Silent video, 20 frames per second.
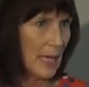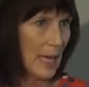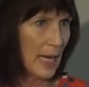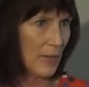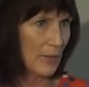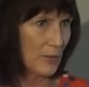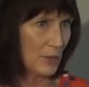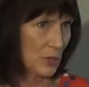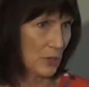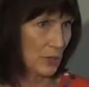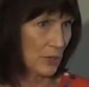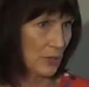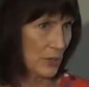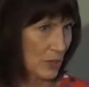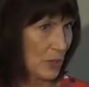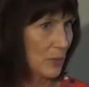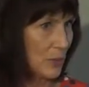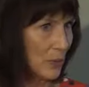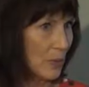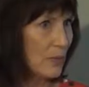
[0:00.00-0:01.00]
after
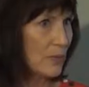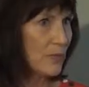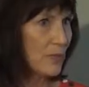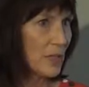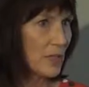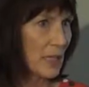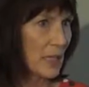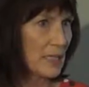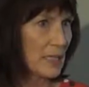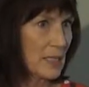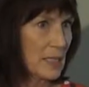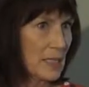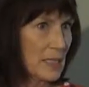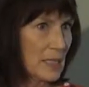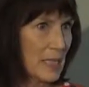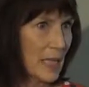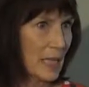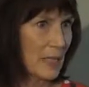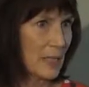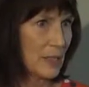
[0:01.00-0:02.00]
school for
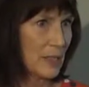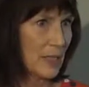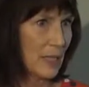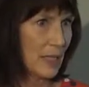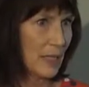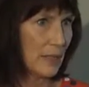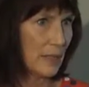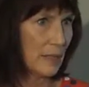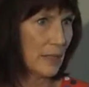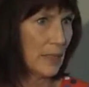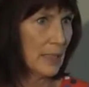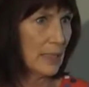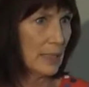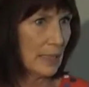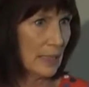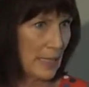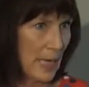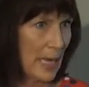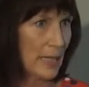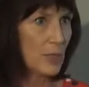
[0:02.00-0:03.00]
lessons they could then
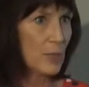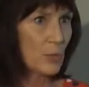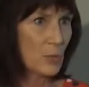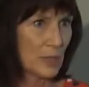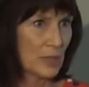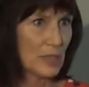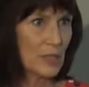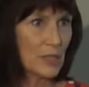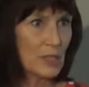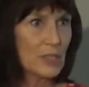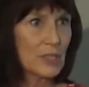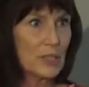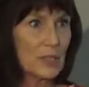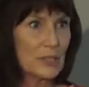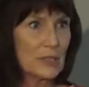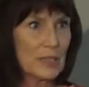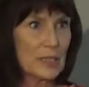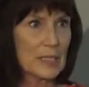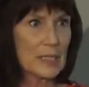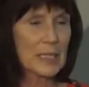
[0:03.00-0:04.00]
enact with their
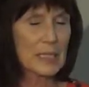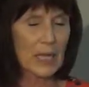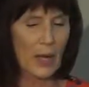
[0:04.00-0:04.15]
students.